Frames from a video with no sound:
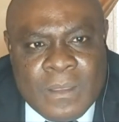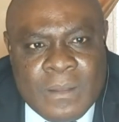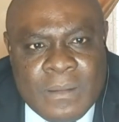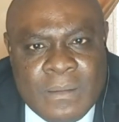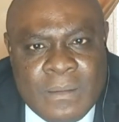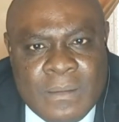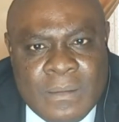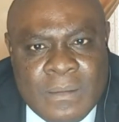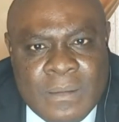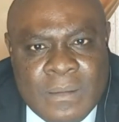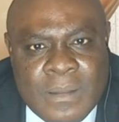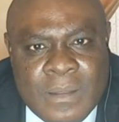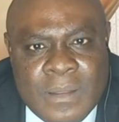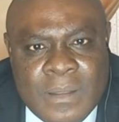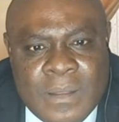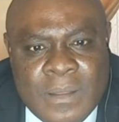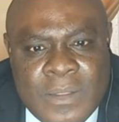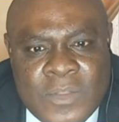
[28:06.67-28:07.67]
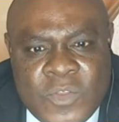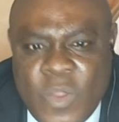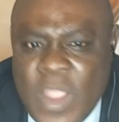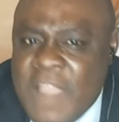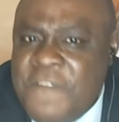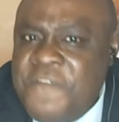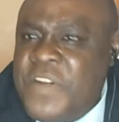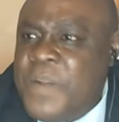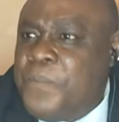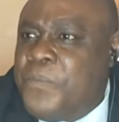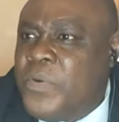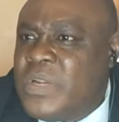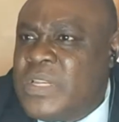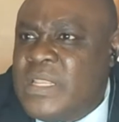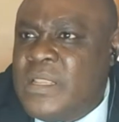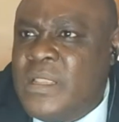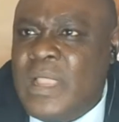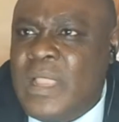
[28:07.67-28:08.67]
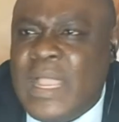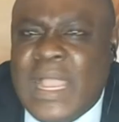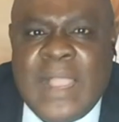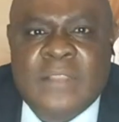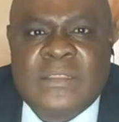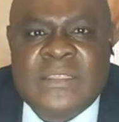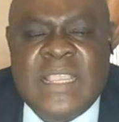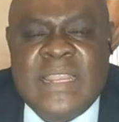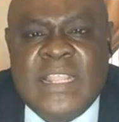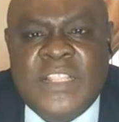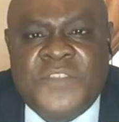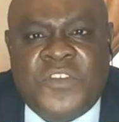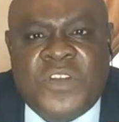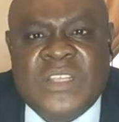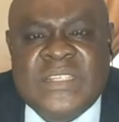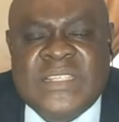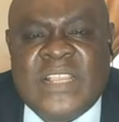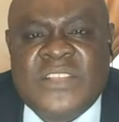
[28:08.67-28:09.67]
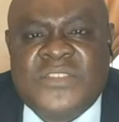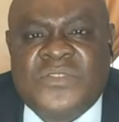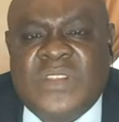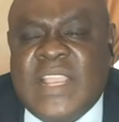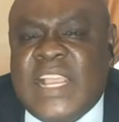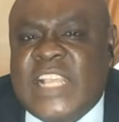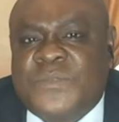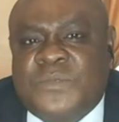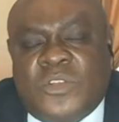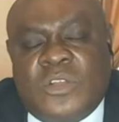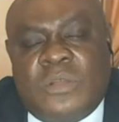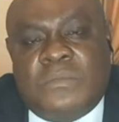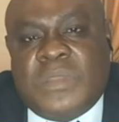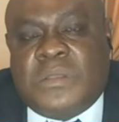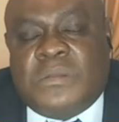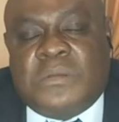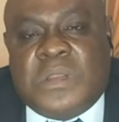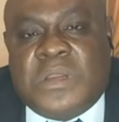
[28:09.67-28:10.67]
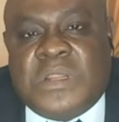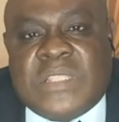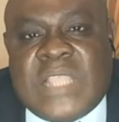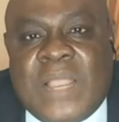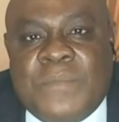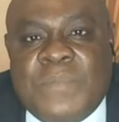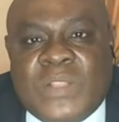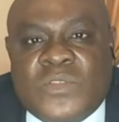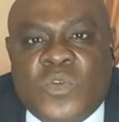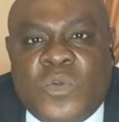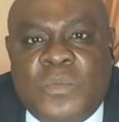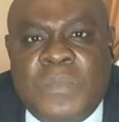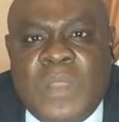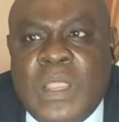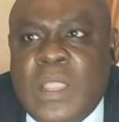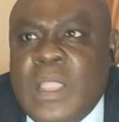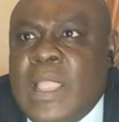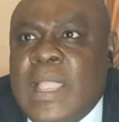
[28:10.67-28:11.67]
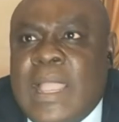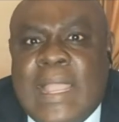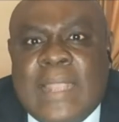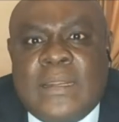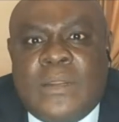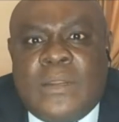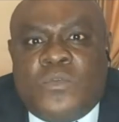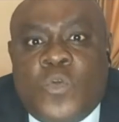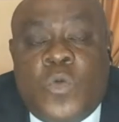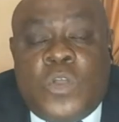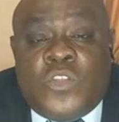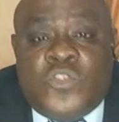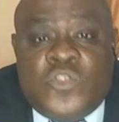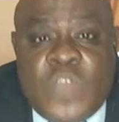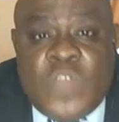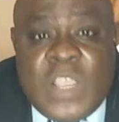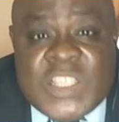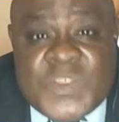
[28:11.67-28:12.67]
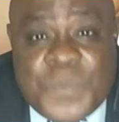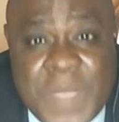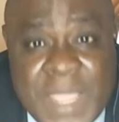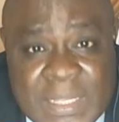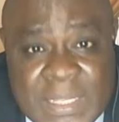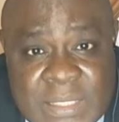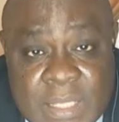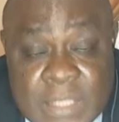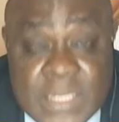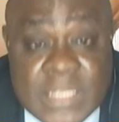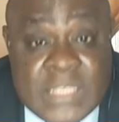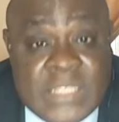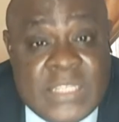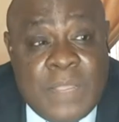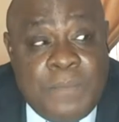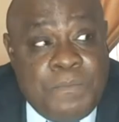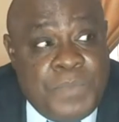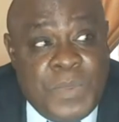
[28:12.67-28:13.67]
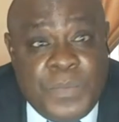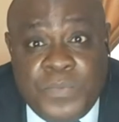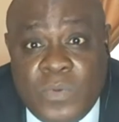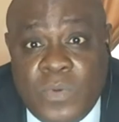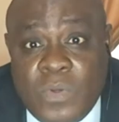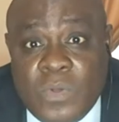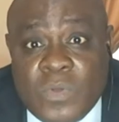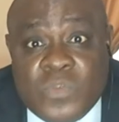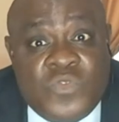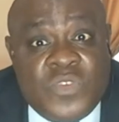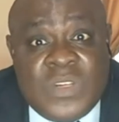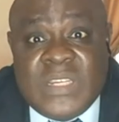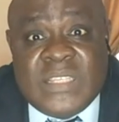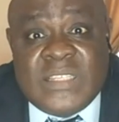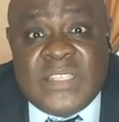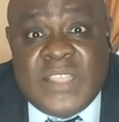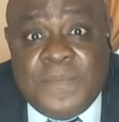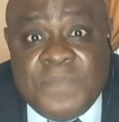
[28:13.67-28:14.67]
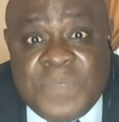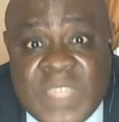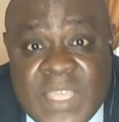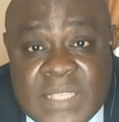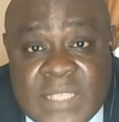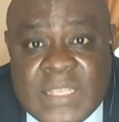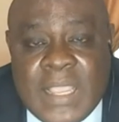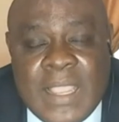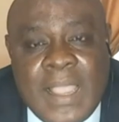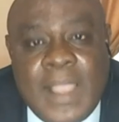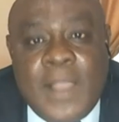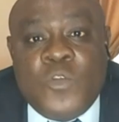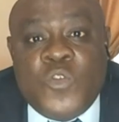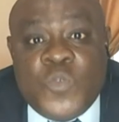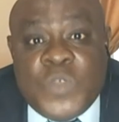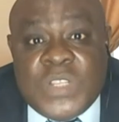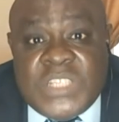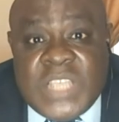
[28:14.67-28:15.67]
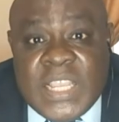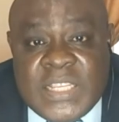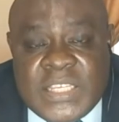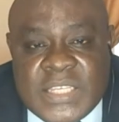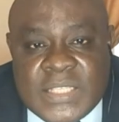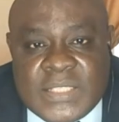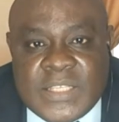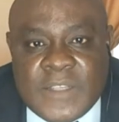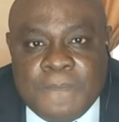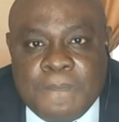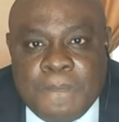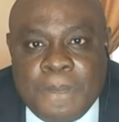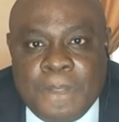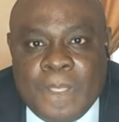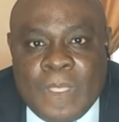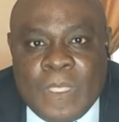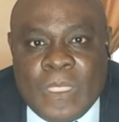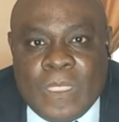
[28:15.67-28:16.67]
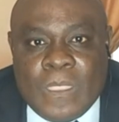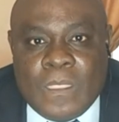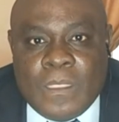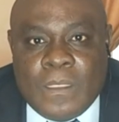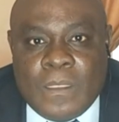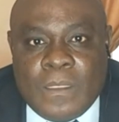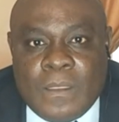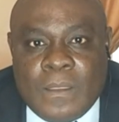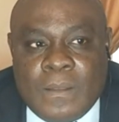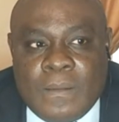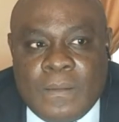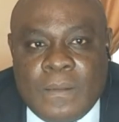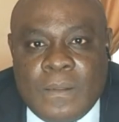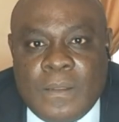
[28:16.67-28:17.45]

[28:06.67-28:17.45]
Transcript: Yeah. So everybody, our Senate, for instance, today has become a, retirement home. And so what do you expect? The same people doing the same things. How do we change it? Hmm.